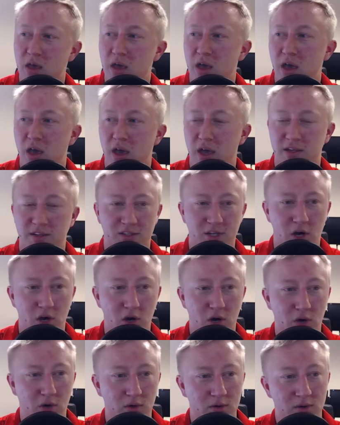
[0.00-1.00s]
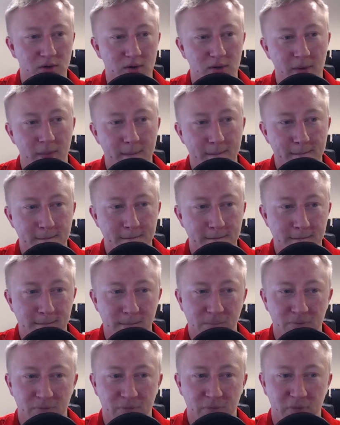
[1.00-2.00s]
And so
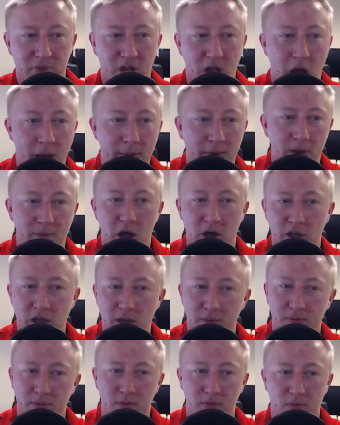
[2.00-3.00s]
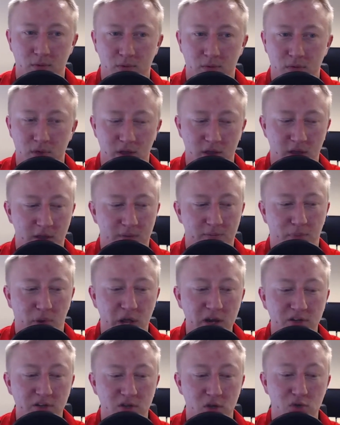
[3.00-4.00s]
the comment about him, like
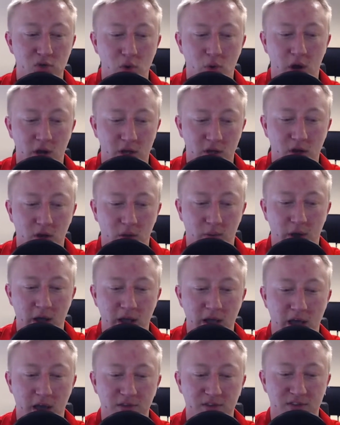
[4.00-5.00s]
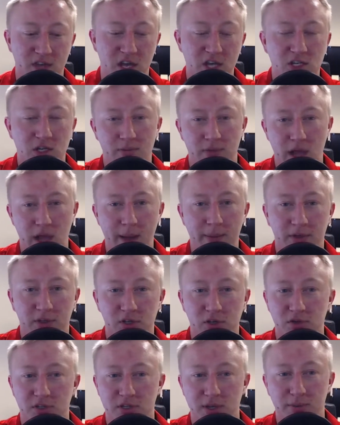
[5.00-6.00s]
players who do want to go to the White House, they should be able
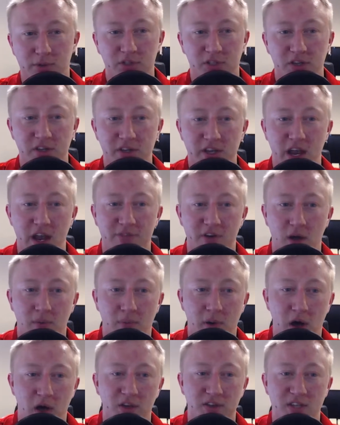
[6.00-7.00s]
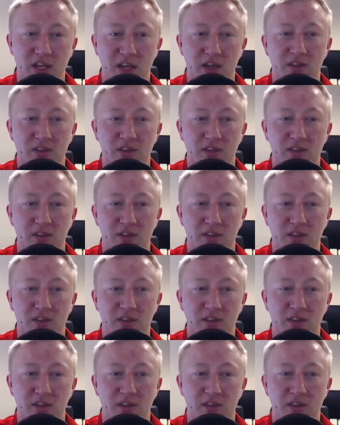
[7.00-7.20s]
to, similar to the NFL policy.